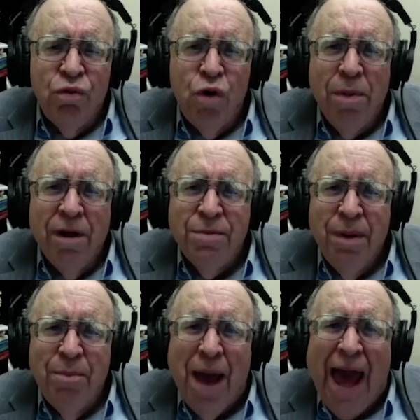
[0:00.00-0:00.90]

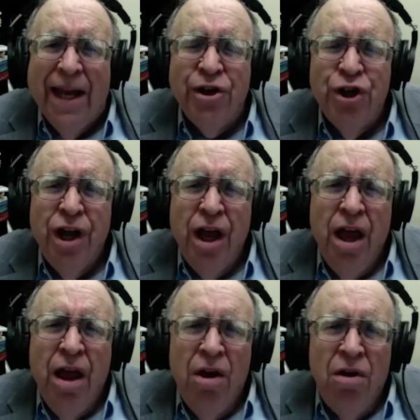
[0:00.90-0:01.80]
Romeo's been banished.
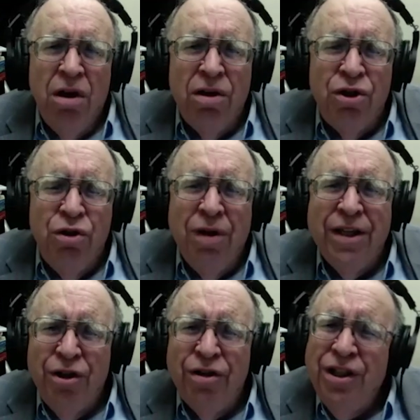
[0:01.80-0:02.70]

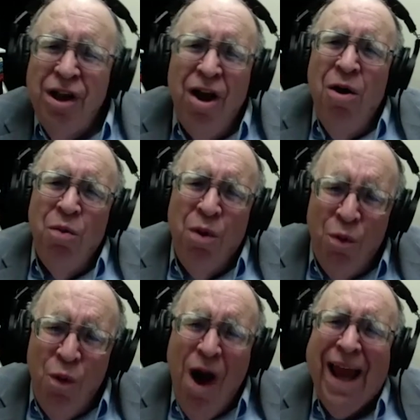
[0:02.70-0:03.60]
Juliet's nurse says, well,
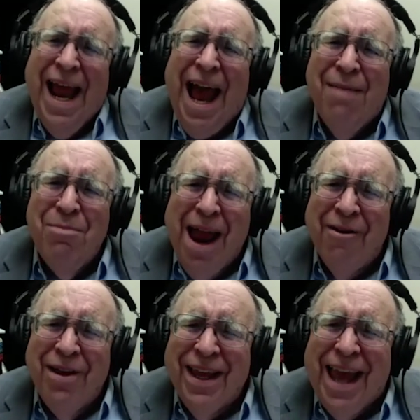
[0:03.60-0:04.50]
why not
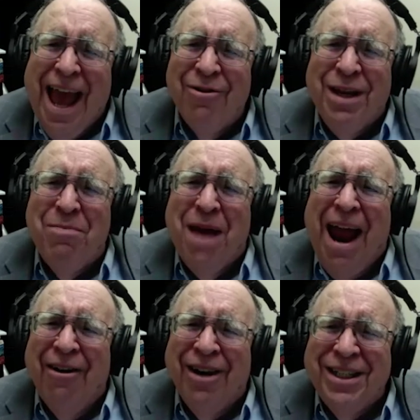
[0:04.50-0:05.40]
marry the County
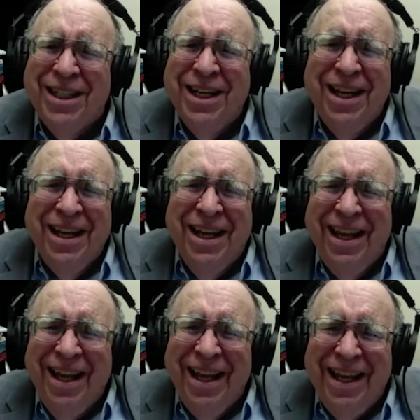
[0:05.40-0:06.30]
Paris?
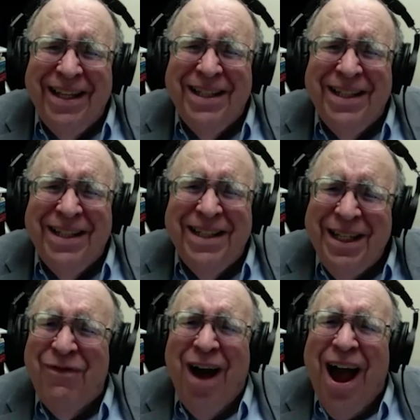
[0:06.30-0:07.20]

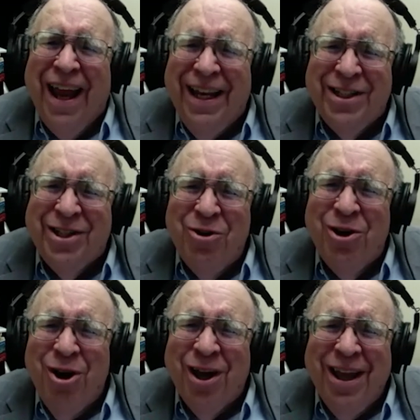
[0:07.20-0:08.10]
He's fine,
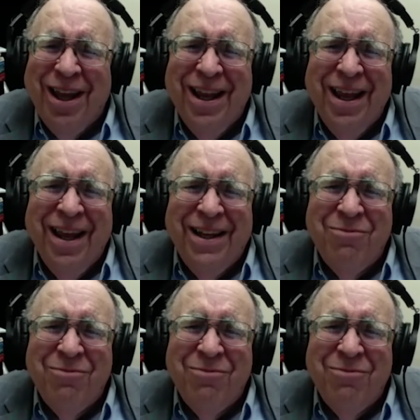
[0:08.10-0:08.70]
he's good looking.